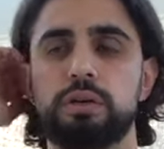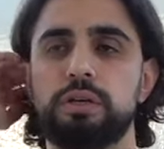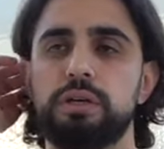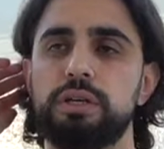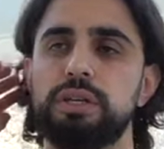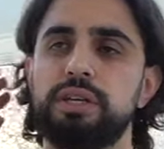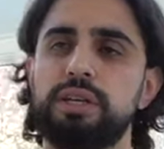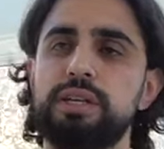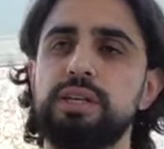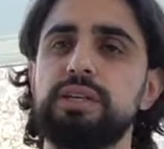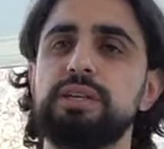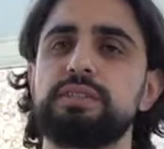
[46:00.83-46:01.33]

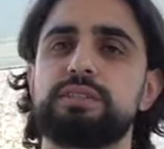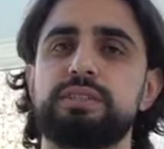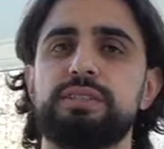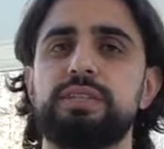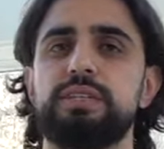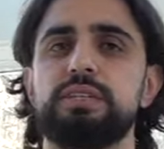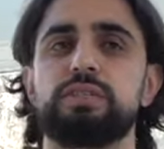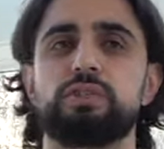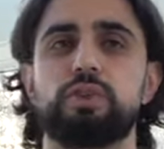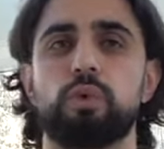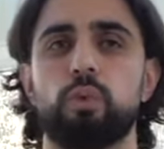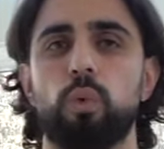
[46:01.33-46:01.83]
he
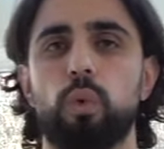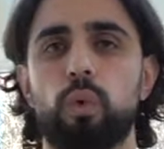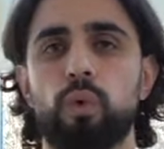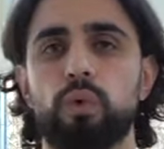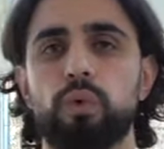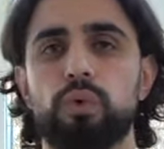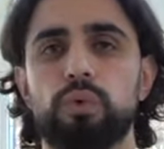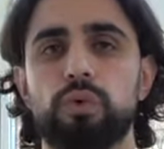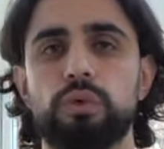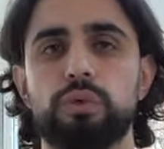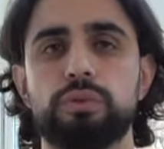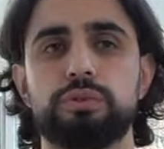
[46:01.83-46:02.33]
sees the
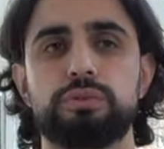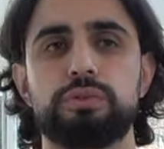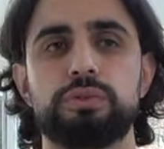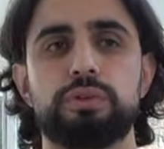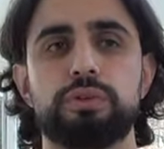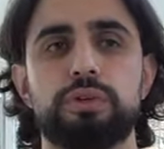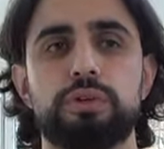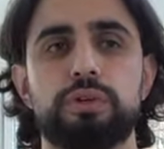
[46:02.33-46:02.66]
world